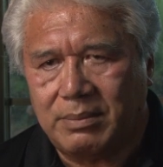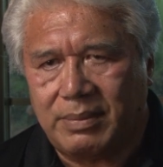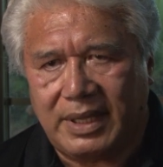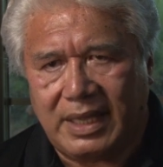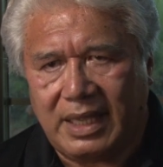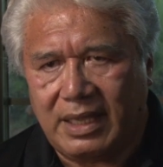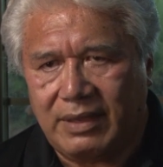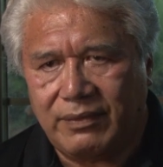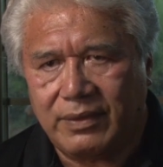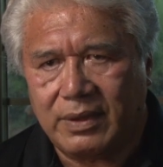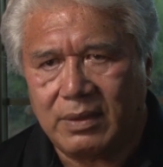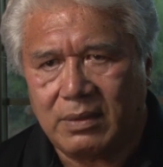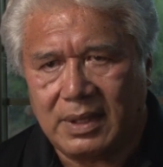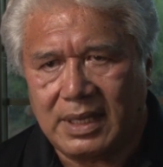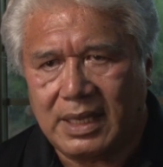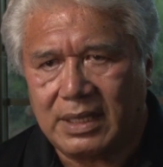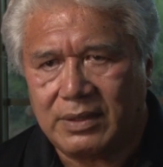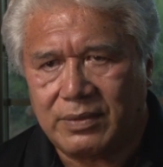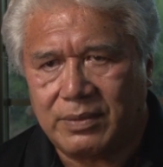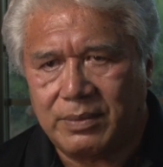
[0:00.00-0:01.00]

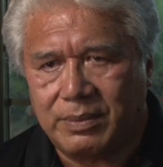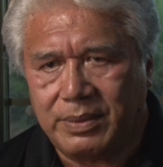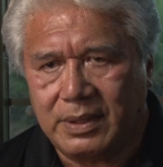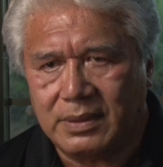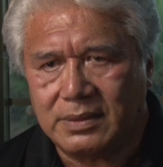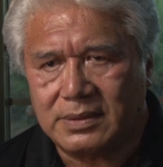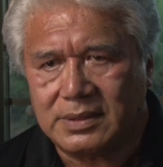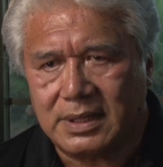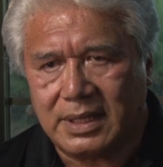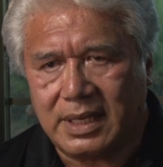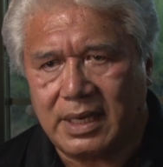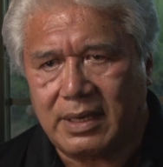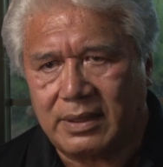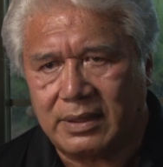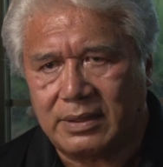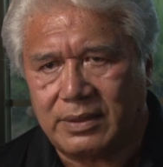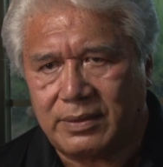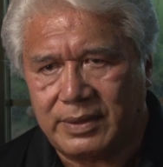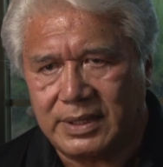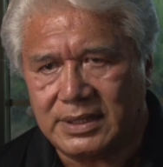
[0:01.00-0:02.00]
behavioral attributes and
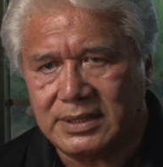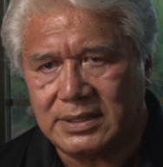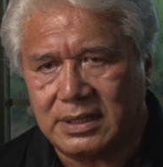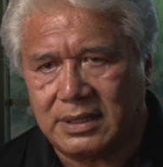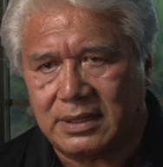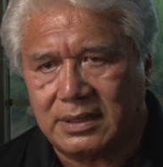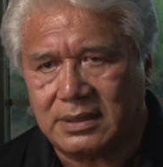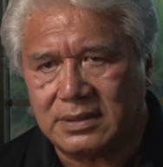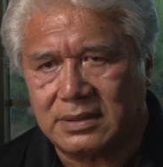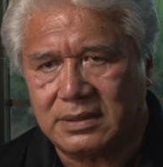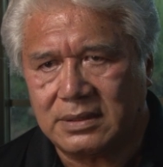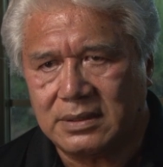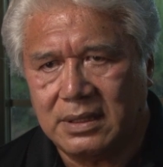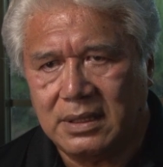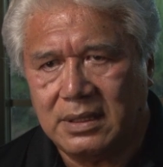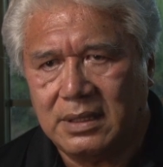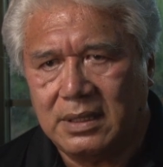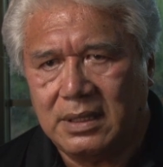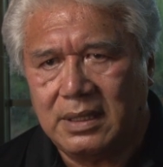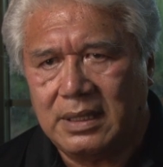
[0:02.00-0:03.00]
characteristics,
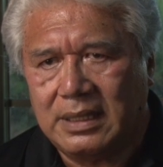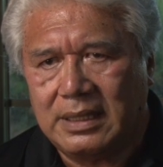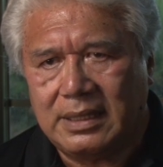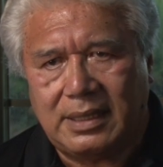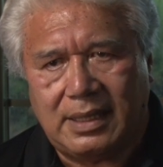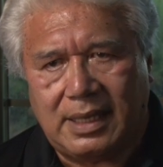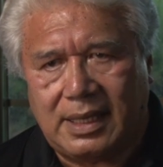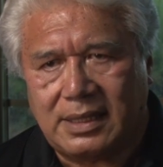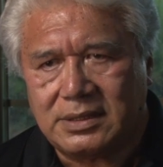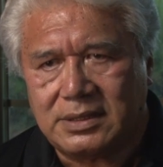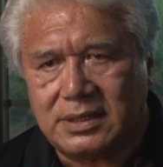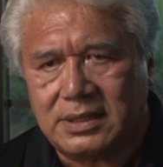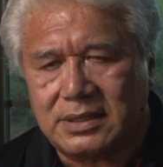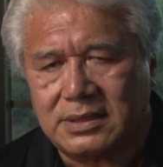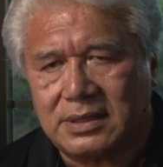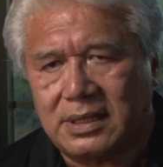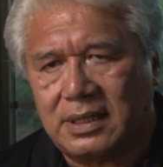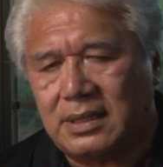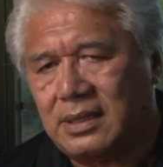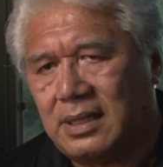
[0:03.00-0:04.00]
not
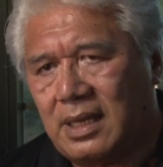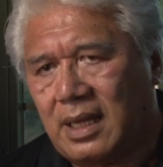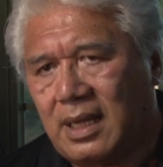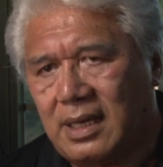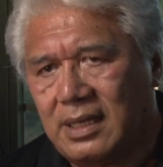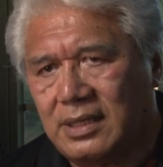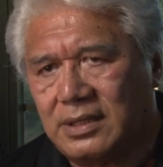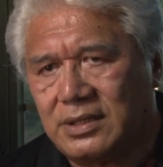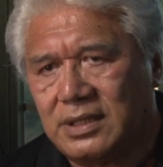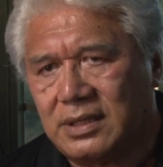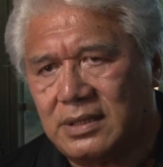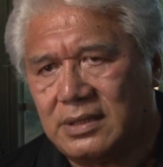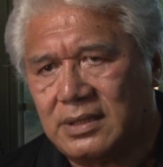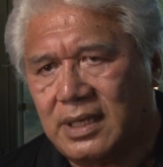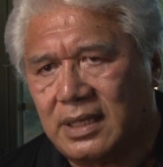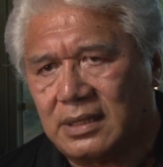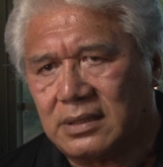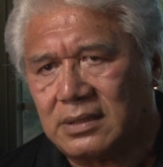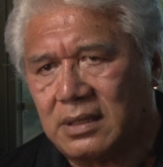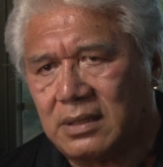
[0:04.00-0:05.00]
just the knowledge and
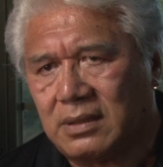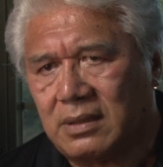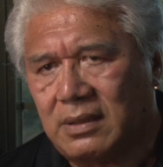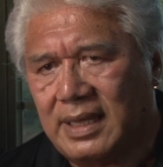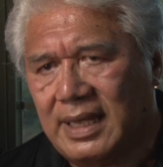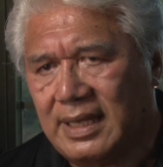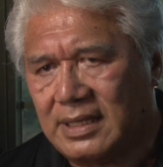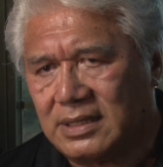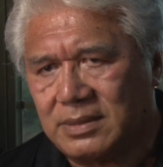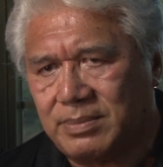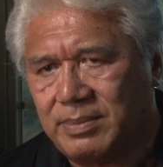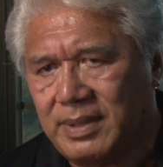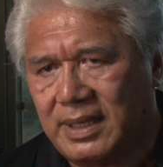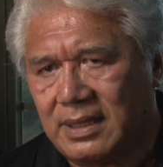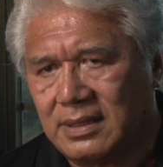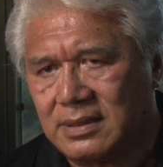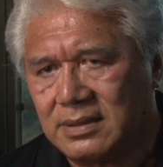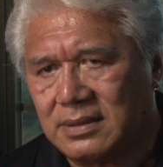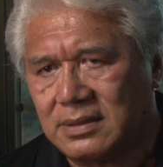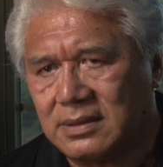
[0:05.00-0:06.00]
technical
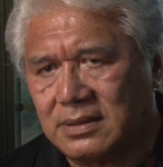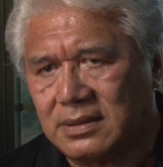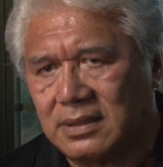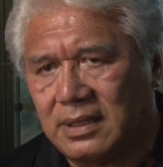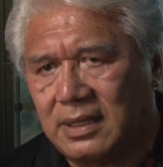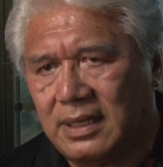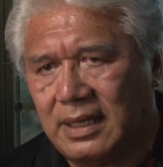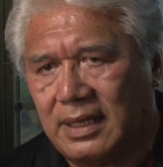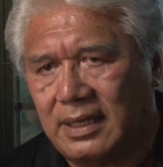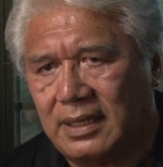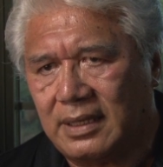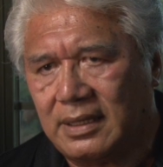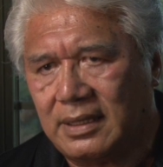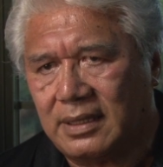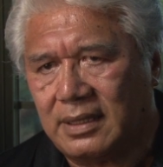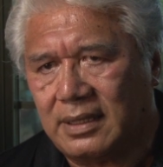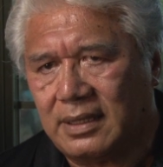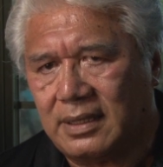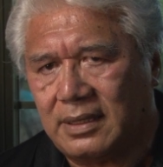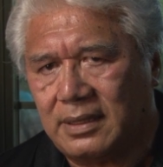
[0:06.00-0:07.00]
aspects. And
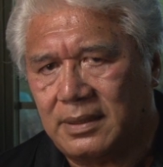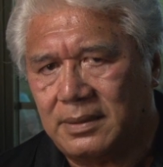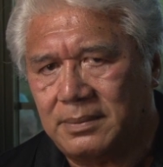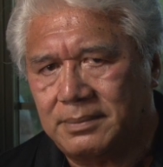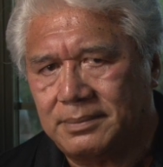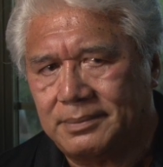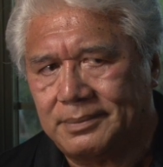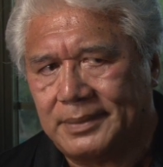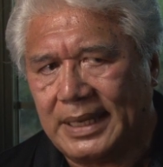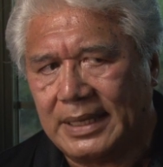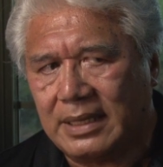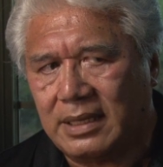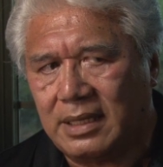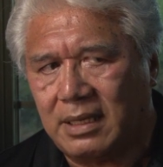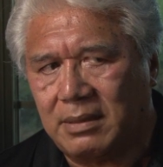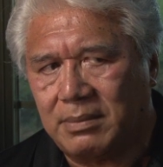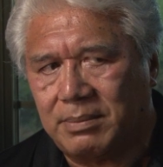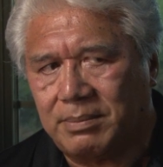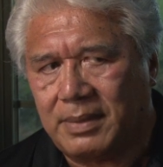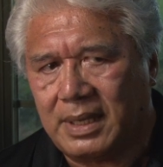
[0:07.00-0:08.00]
I
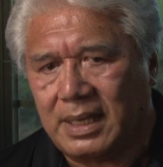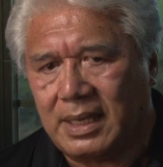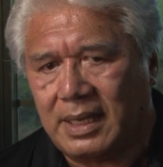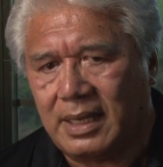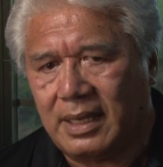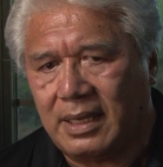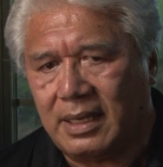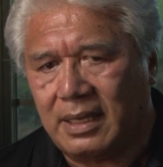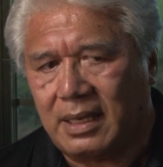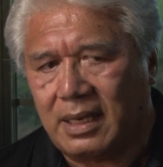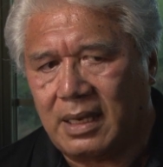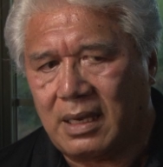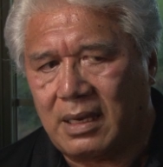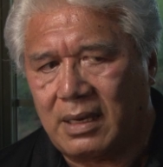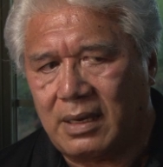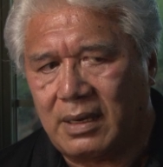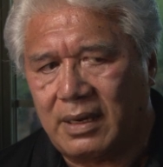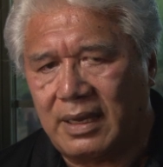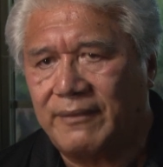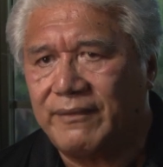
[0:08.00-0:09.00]
think by
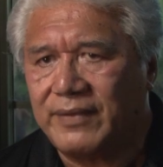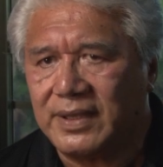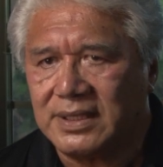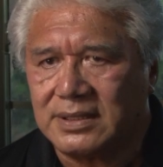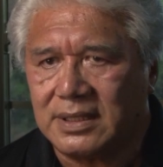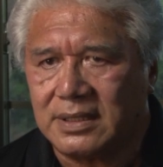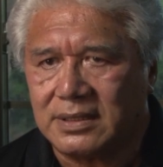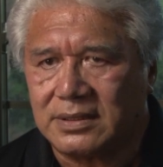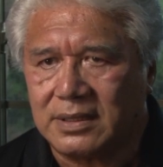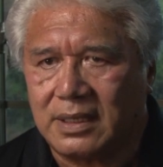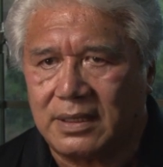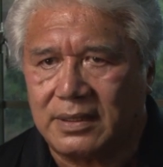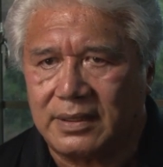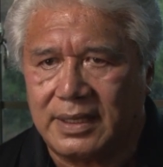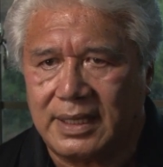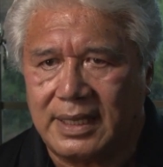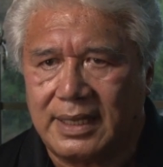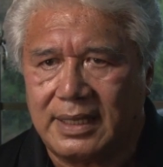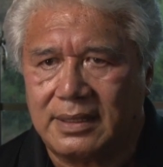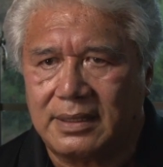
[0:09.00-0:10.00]
our emphasis
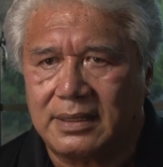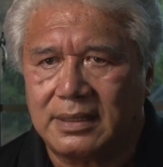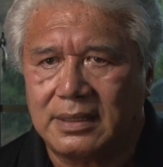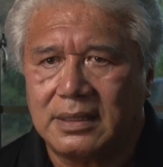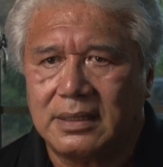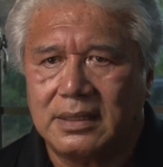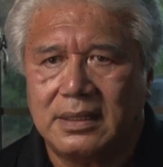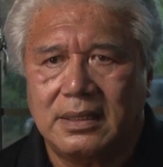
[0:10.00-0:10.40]
on that,